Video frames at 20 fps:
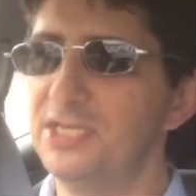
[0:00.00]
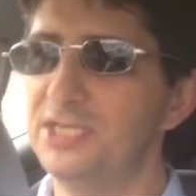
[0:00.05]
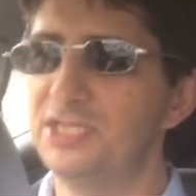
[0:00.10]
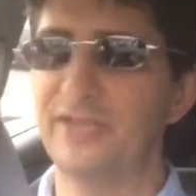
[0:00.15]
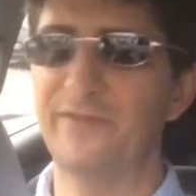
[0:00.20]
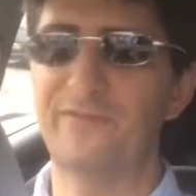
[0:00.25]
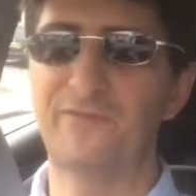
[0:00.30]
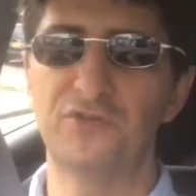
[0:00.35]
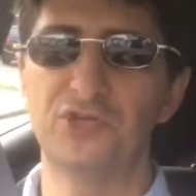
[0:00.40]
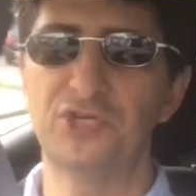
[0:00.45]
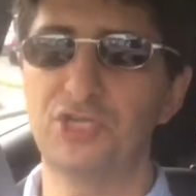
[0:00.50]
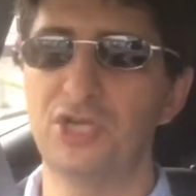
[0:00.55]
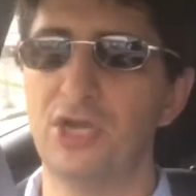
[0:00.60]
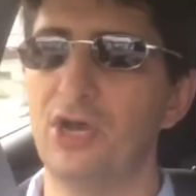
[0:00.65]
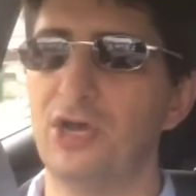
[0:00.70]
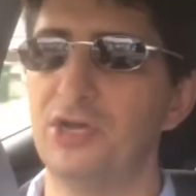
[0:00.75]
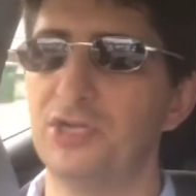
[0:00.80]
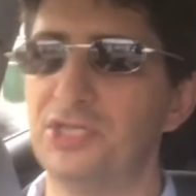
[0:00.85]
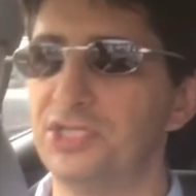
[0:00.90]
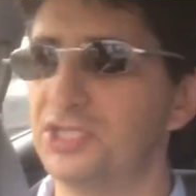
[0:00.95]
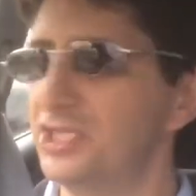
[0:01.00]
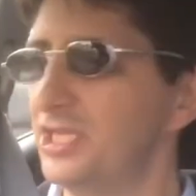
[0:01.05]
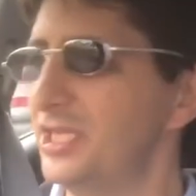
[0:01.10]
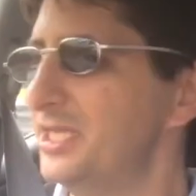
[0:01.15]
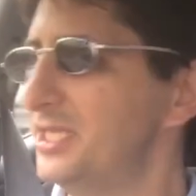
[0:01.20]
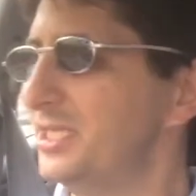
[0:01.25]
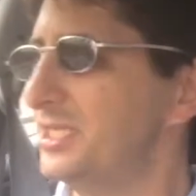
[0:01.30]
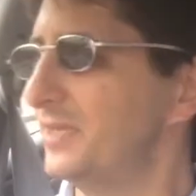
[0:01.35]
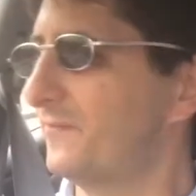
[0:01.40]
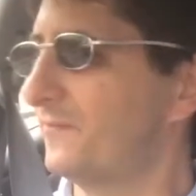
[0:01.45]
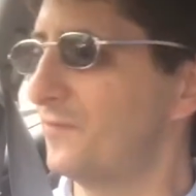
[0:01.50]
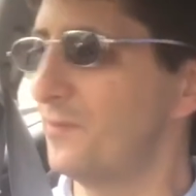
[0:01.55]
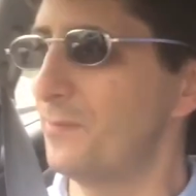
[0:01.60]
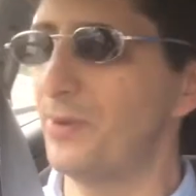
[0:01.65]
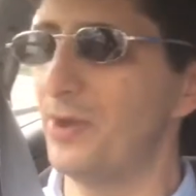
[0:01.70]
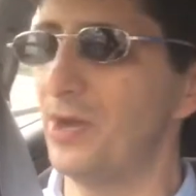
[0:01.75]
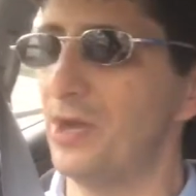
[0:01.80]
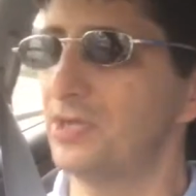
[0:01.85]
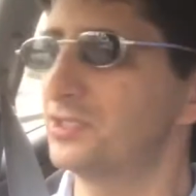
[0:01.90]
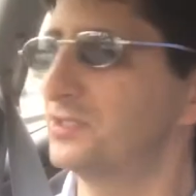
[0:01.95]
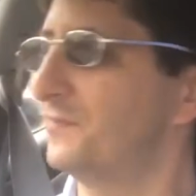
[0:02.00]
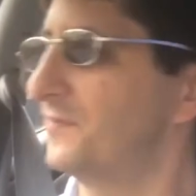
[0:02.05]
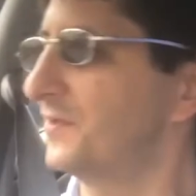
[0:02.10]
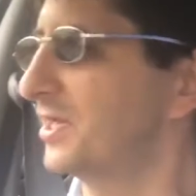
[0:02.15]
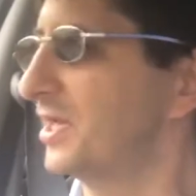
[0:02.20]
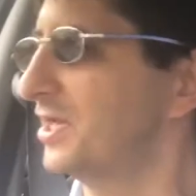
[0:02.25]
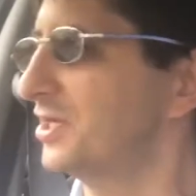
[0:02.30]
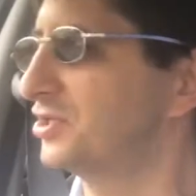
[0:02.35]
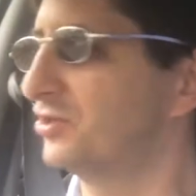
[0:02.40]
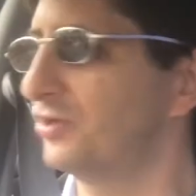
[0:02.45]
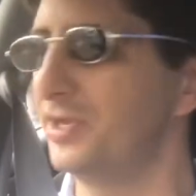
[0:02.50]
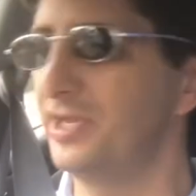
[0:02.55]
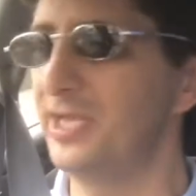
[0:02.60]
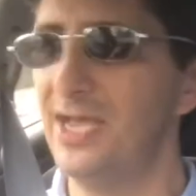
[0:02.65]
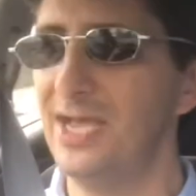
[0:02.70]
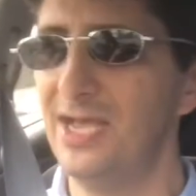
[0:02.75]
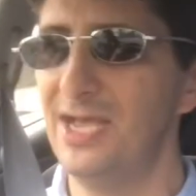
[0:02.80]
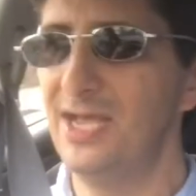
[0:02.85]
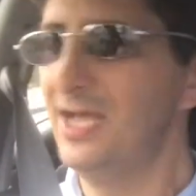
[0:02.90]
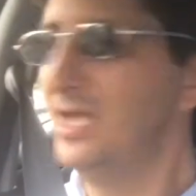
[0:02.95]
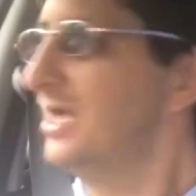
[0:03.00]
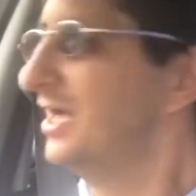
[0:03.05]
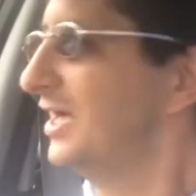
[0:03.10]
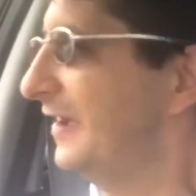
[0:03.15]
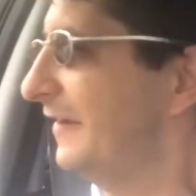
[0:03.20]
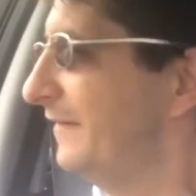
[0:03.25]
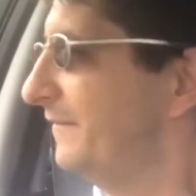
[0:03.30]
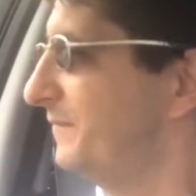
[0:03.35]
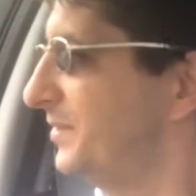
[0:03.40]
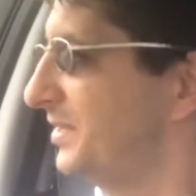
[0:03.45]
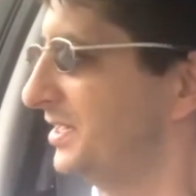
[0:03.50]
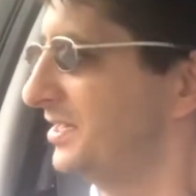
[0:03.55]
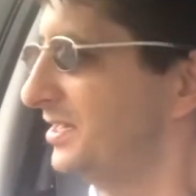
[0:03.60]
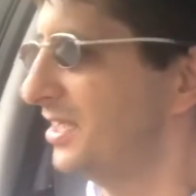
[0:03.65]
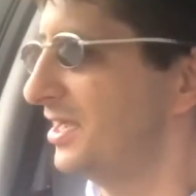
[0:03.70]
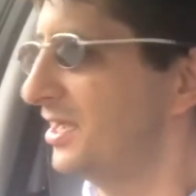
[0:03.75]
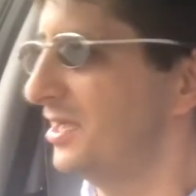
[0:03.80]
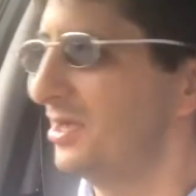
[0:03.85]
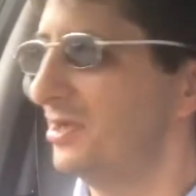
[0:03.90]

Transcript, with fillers: different chargers in different parts of the country have been